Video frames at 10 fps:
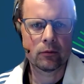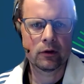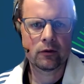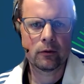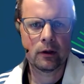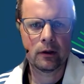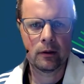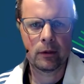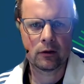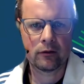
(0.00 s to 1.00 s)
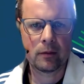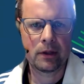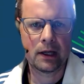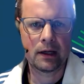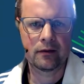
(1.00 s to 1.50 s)
rich amount of
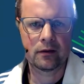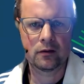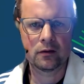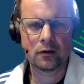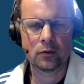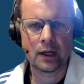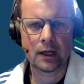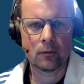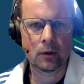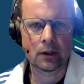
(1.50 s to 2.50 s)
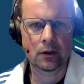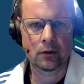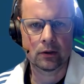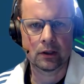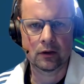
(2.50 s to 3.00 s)
APIs to do that, where
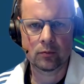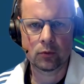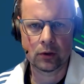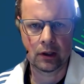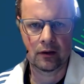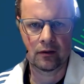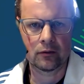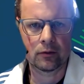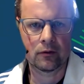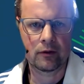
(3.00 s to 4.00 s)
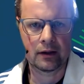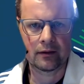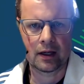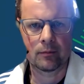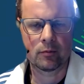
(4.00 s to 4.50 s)
you can export it as different file
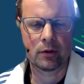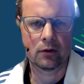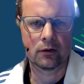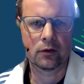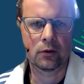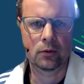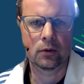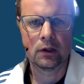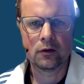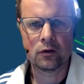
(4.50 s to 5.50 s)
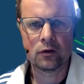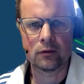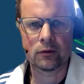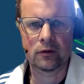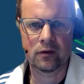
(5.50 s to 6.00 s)
types, but also to
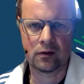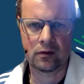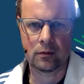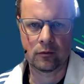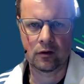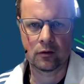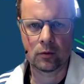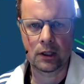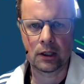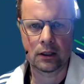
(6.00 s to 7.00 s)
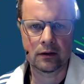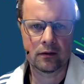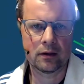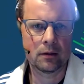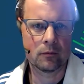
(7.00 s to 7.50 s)
different systems as well, like
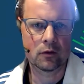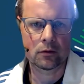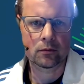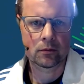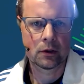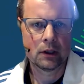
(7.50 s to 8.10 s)
Teams or